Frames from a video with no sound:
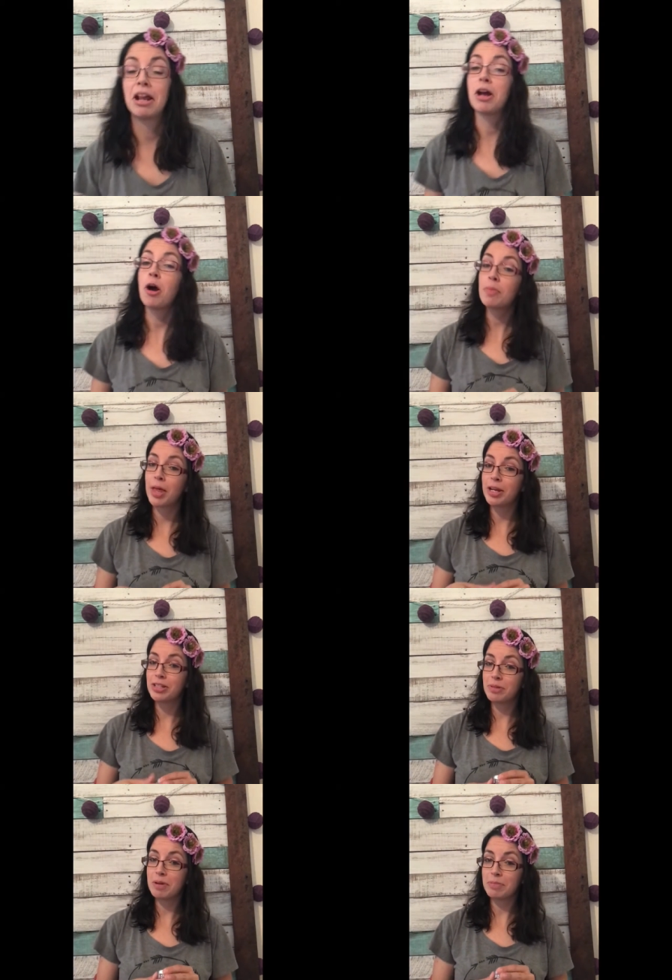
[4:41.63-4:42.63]
I hope that it
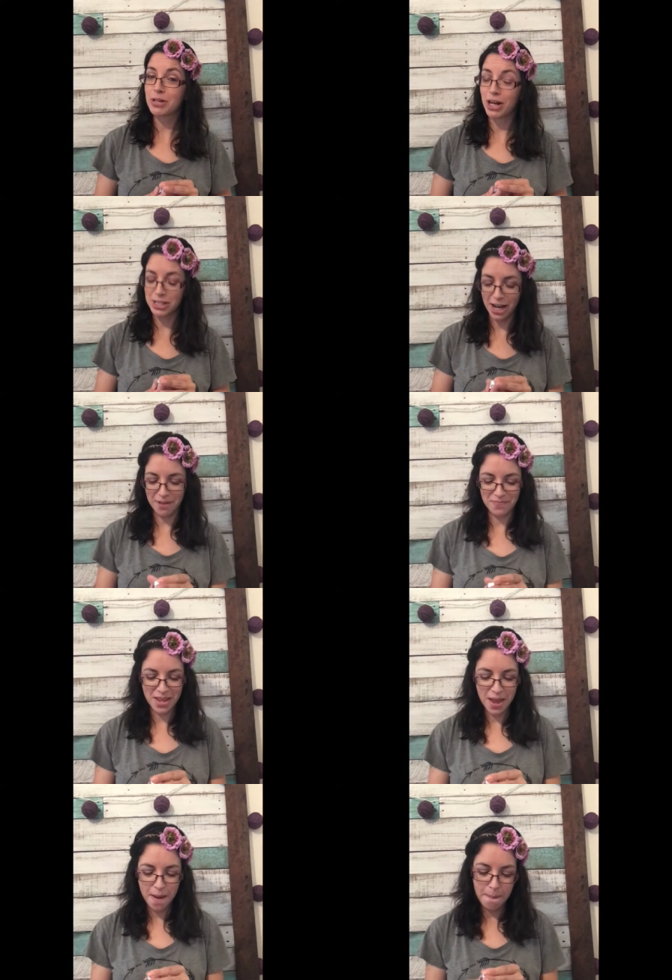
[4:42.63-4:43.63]
doesn't make me cry today,
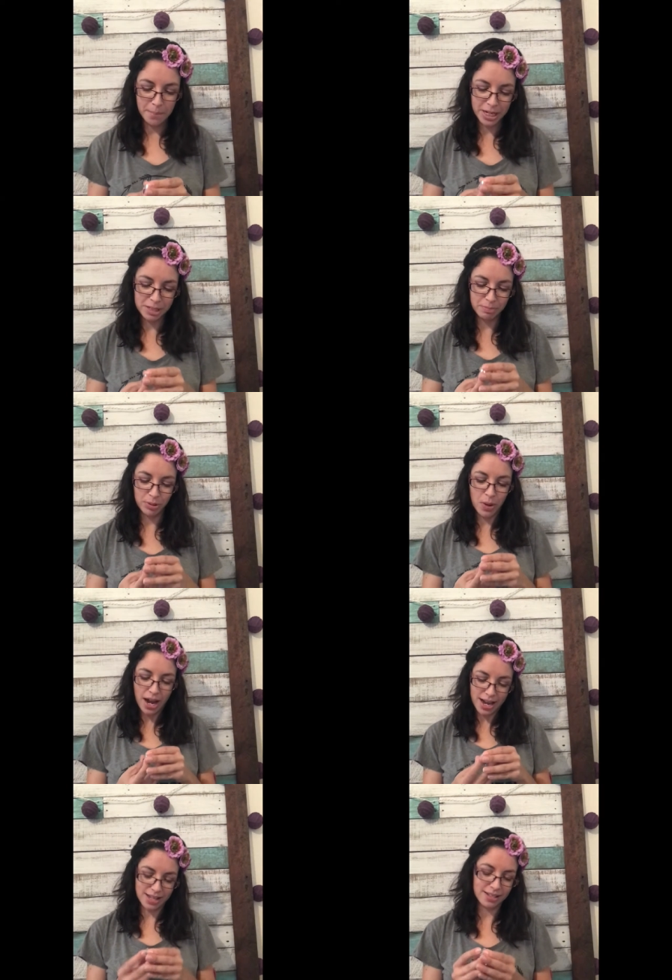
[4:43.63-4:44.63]
but it's blue
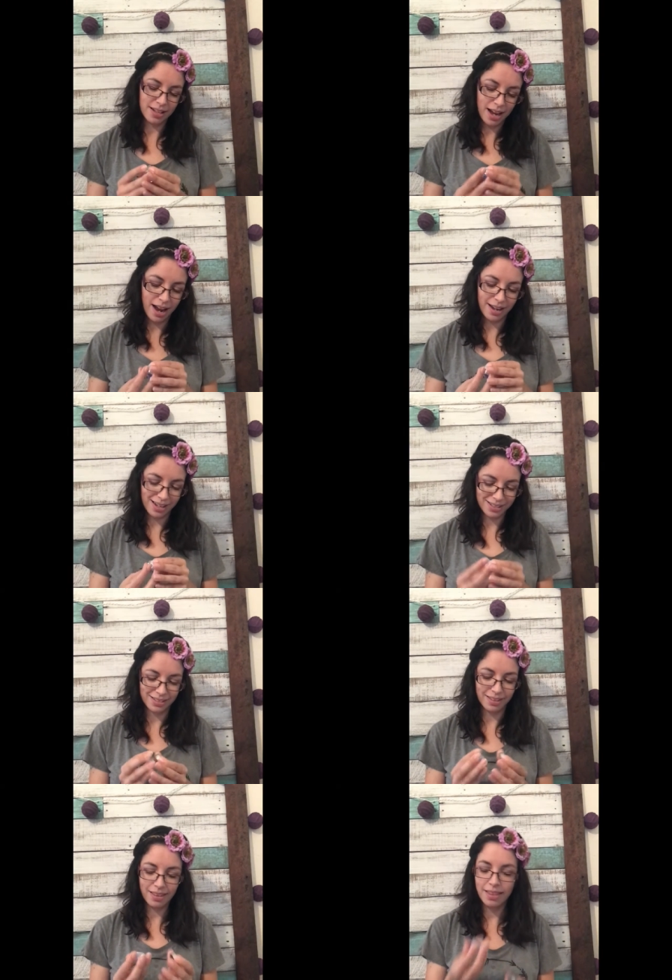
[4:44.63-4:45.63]

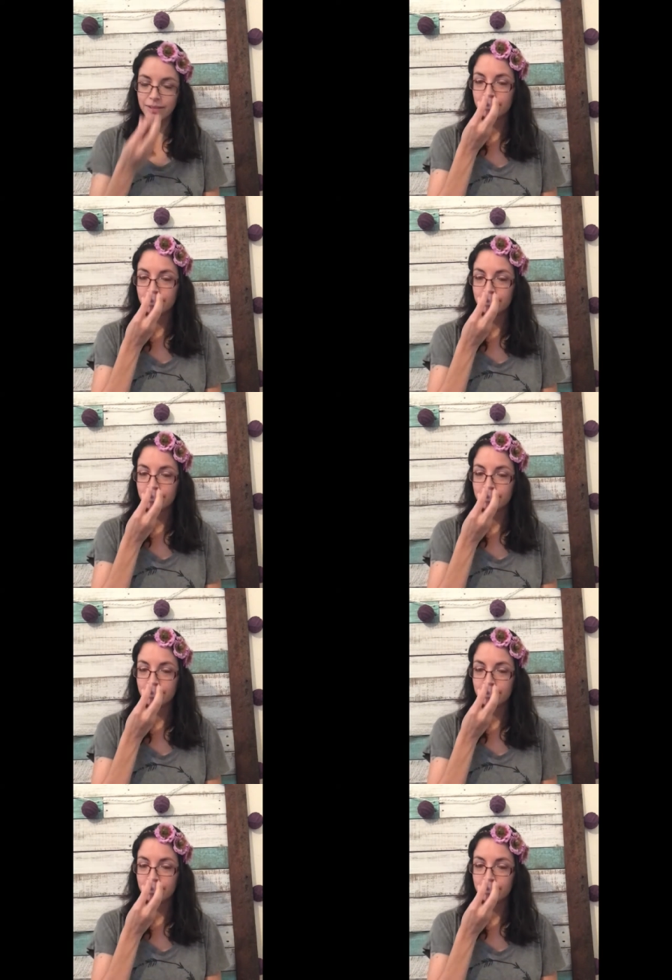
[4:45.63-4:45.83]
hyacinth.